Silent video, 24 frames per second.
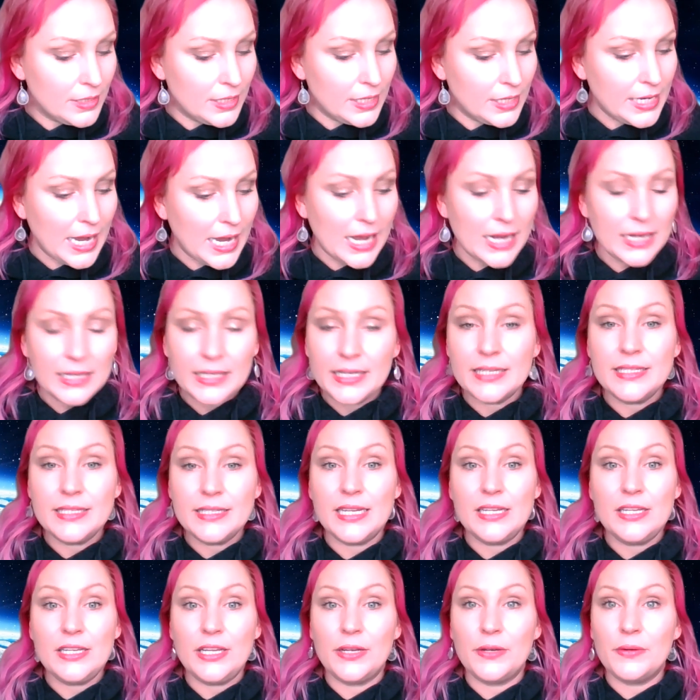It can't
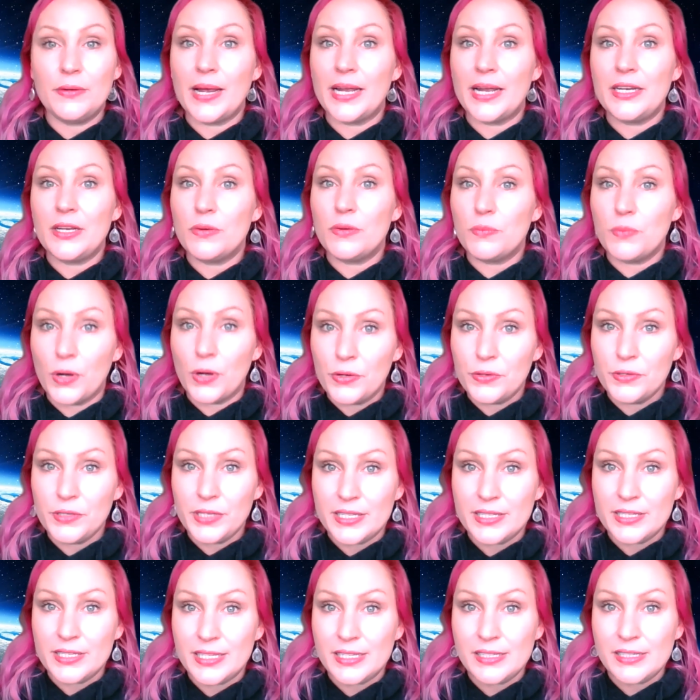continue and it won't
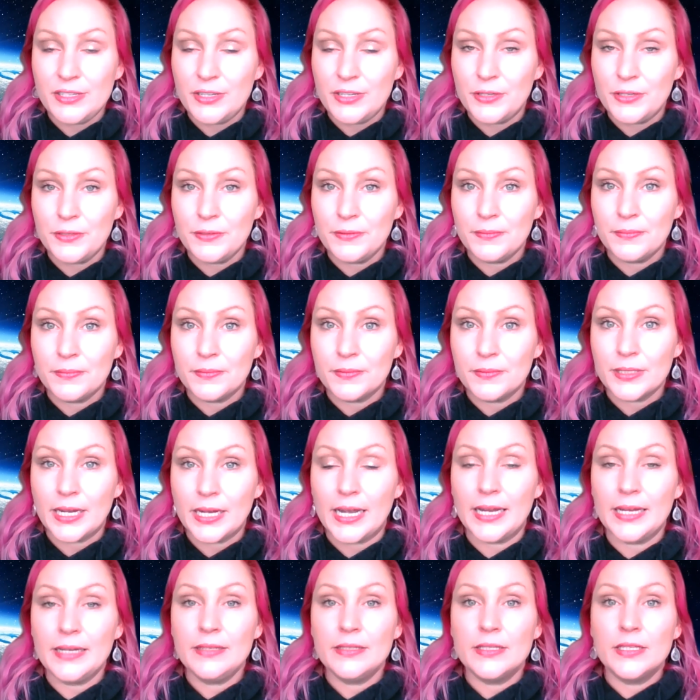continue,
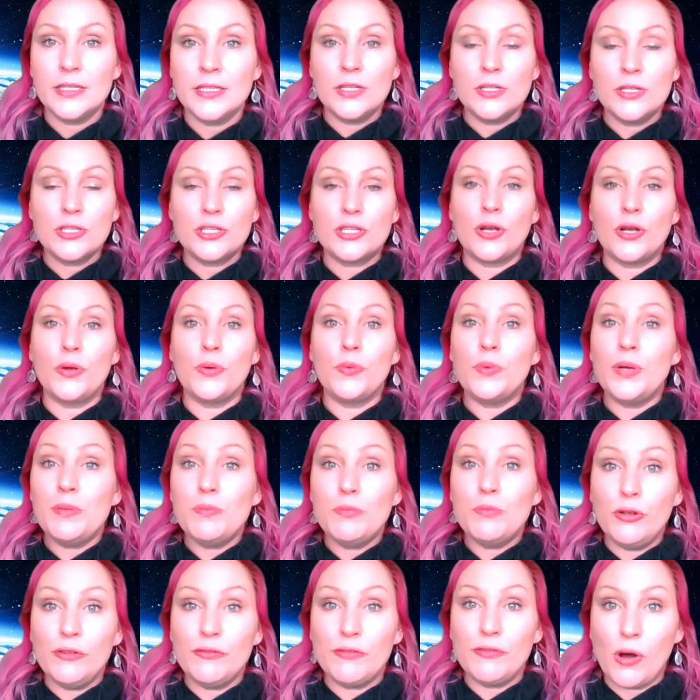okay? So we
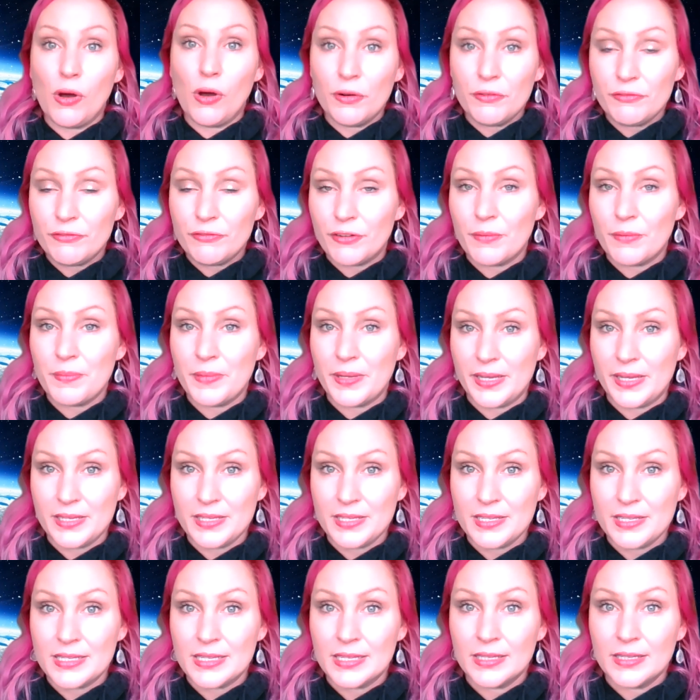move on from
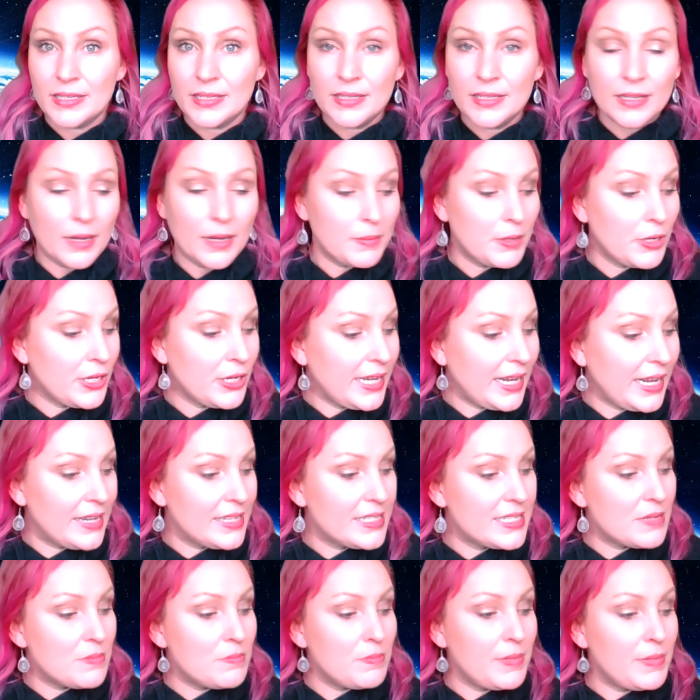this. I'm going to get
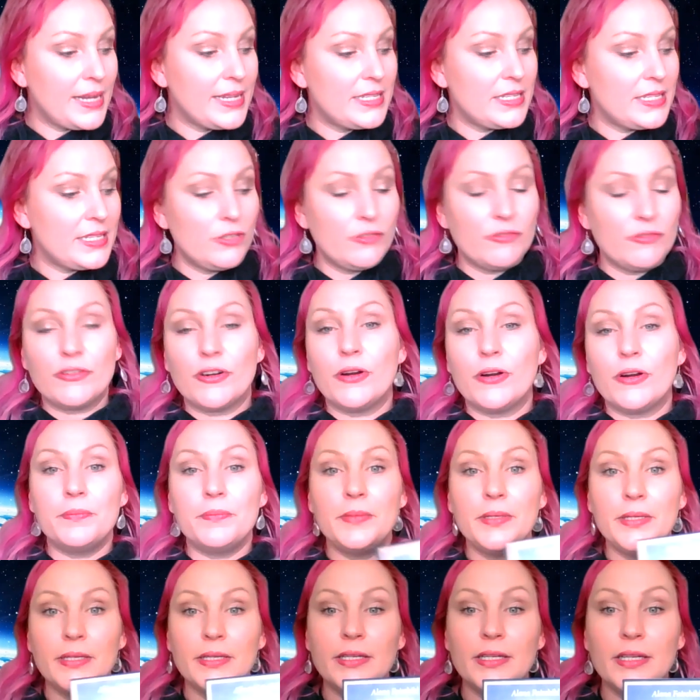us a message
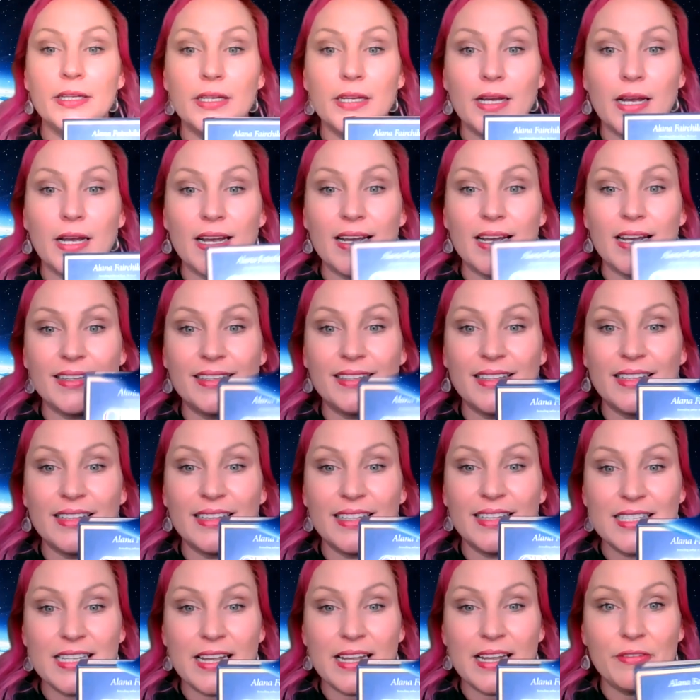from,
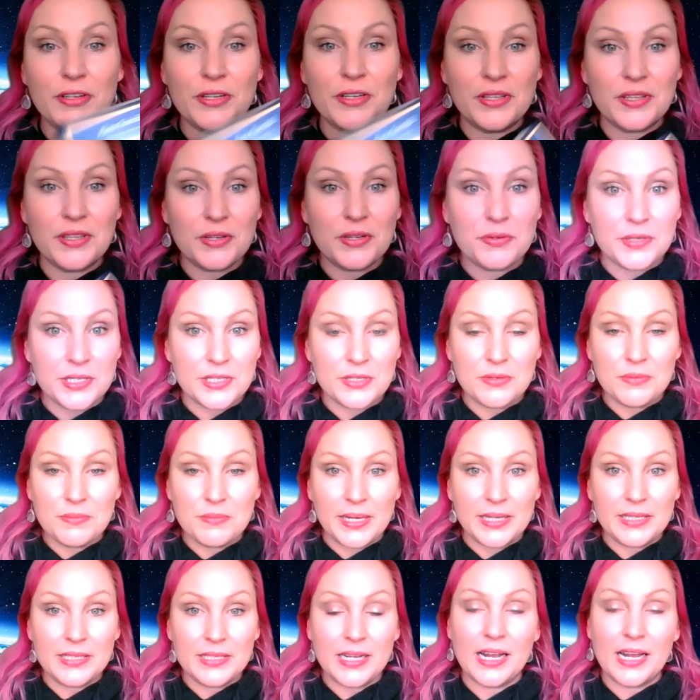let's have a look at the Crystal
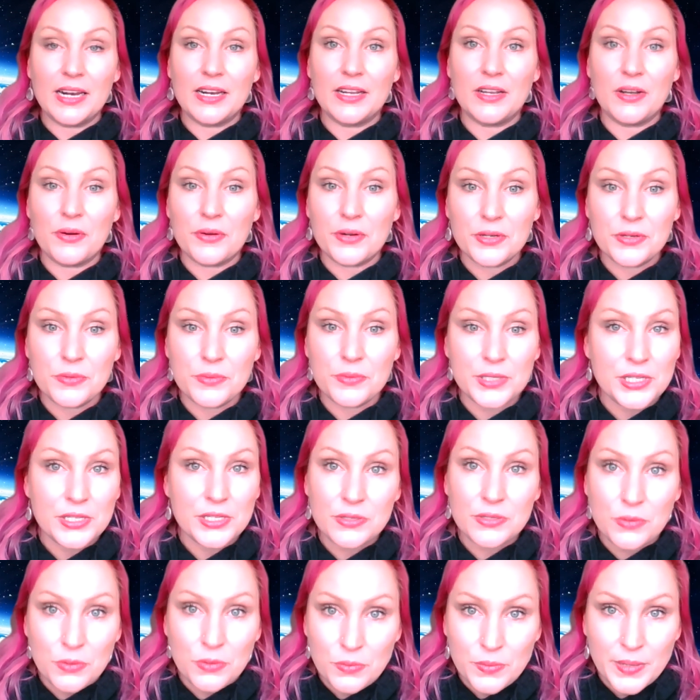Mandala Oracle, which
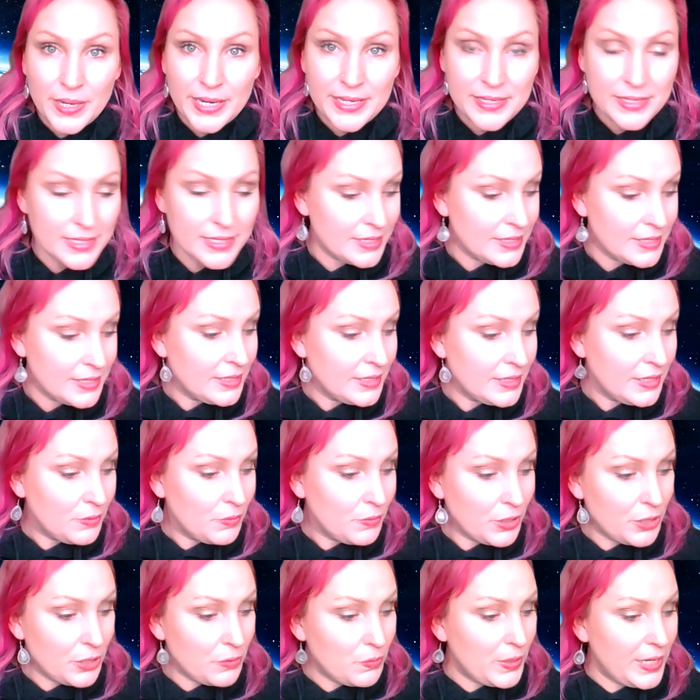is always,
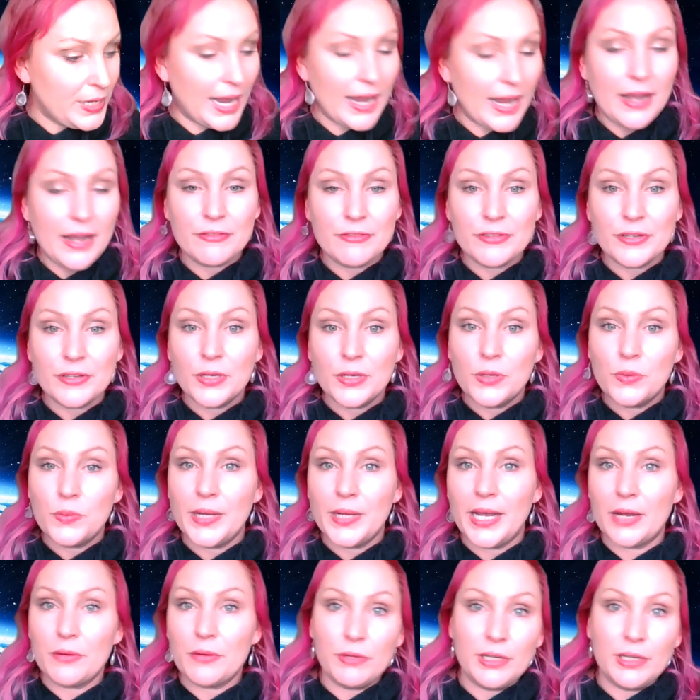what did we have?
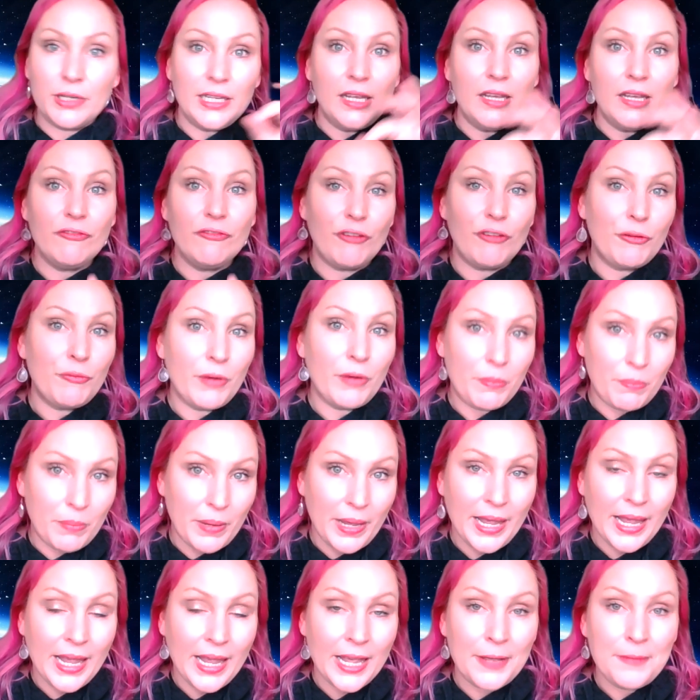We had relief and
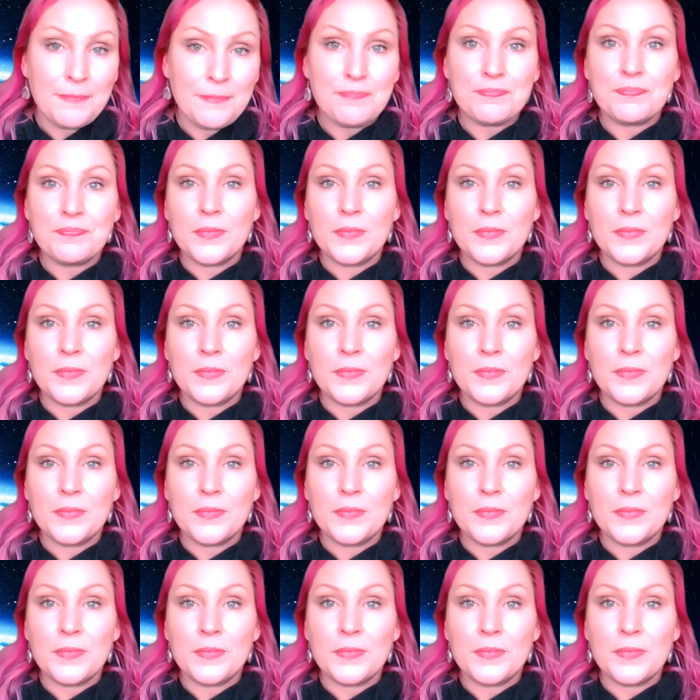repair